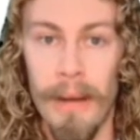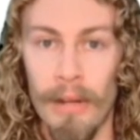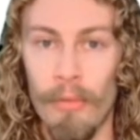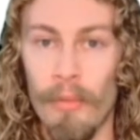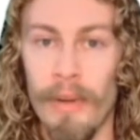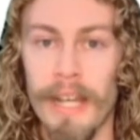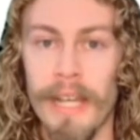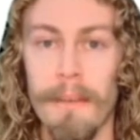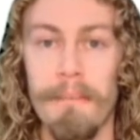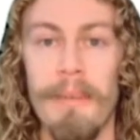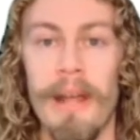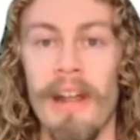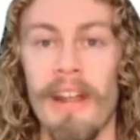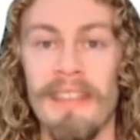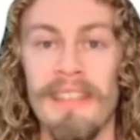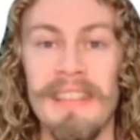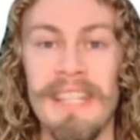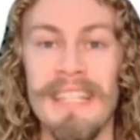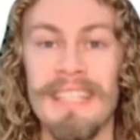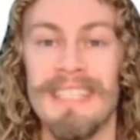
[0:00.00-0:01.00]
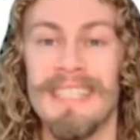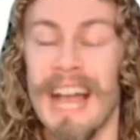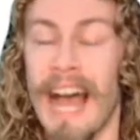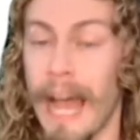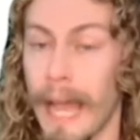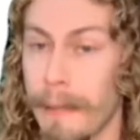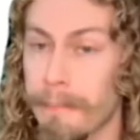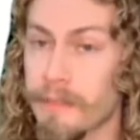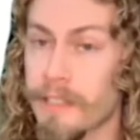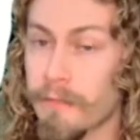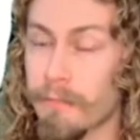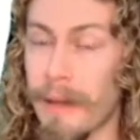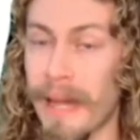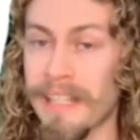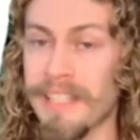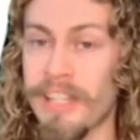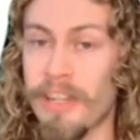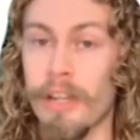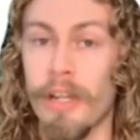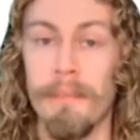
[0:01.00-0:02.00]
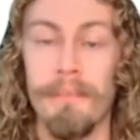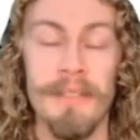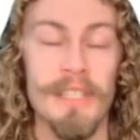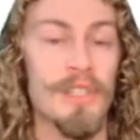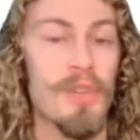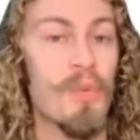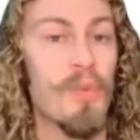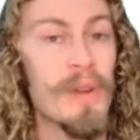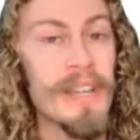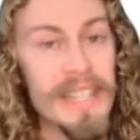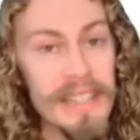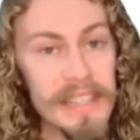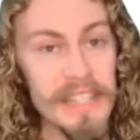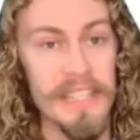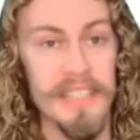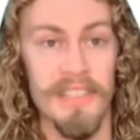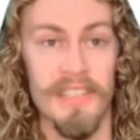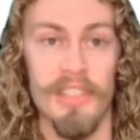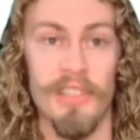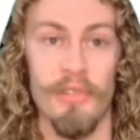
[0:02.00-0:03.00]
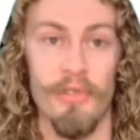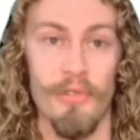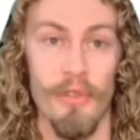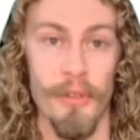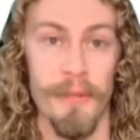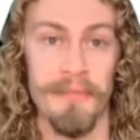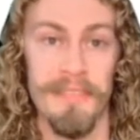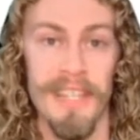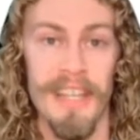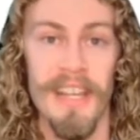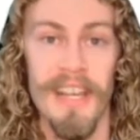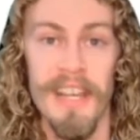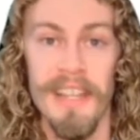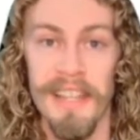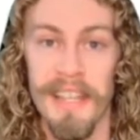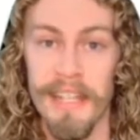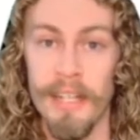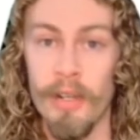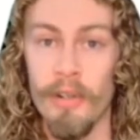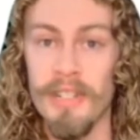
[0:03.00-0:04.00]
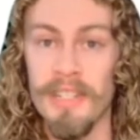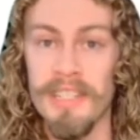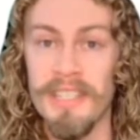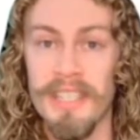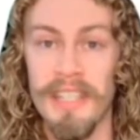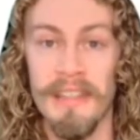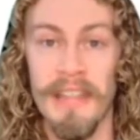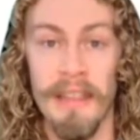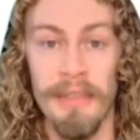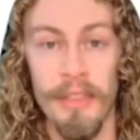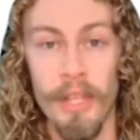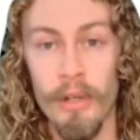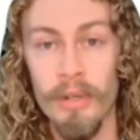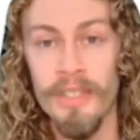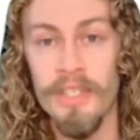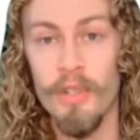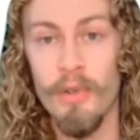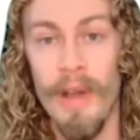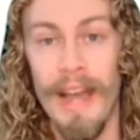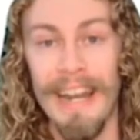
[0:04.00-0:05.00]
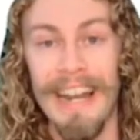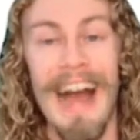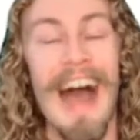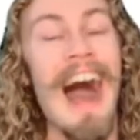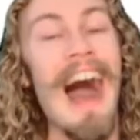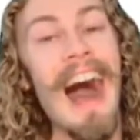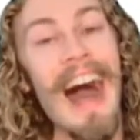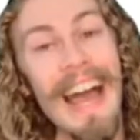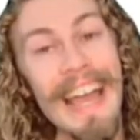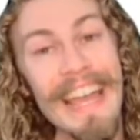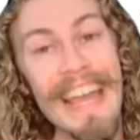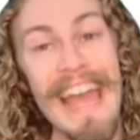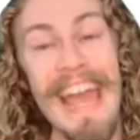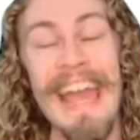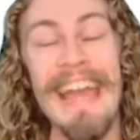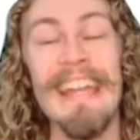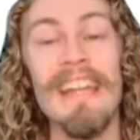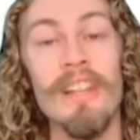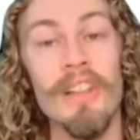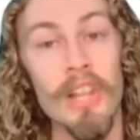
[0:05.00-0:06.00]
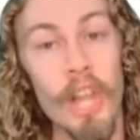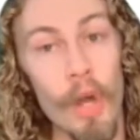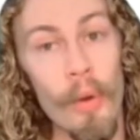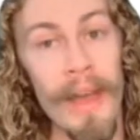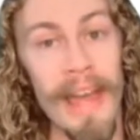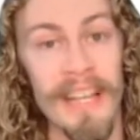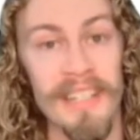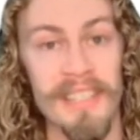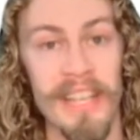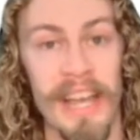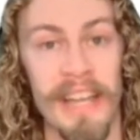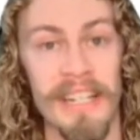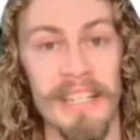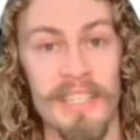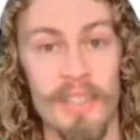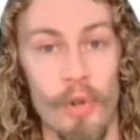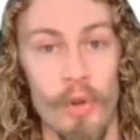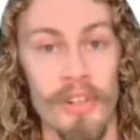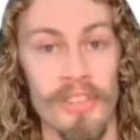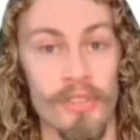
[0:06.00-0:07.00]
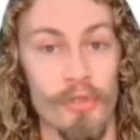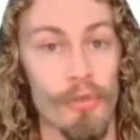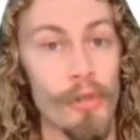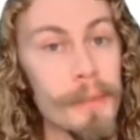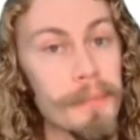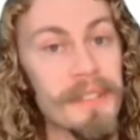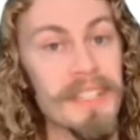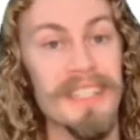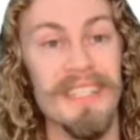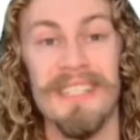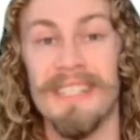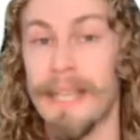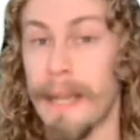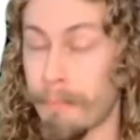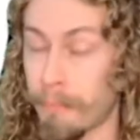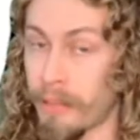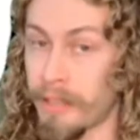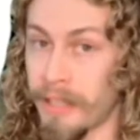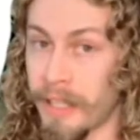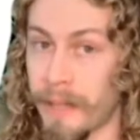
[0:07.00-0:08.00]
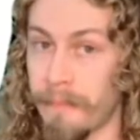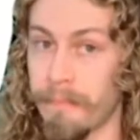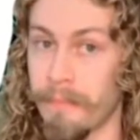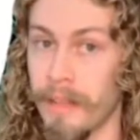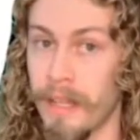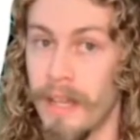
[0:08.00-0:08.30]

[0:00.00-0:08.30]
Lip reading: when comparing the types of bacteria between these two groups, they noticed that those who had high and low anxiety scores grouped separately.